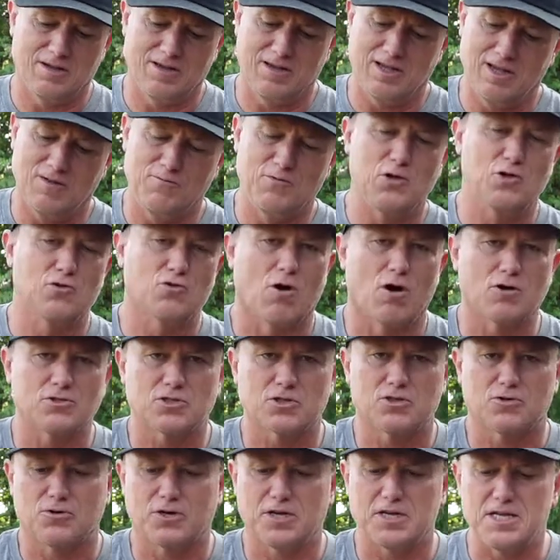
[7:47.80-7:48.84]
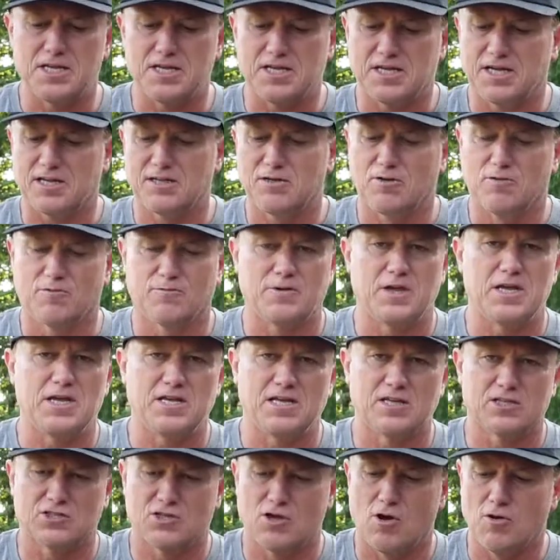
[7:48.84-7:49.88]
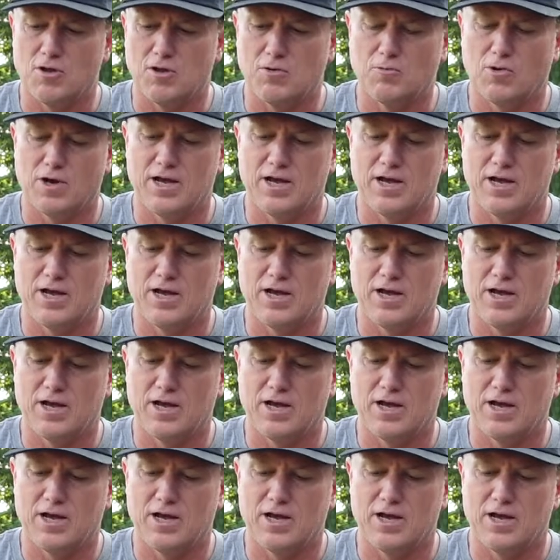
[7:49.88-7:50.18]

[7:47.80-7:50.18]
if you cross a creek and your feet get soaking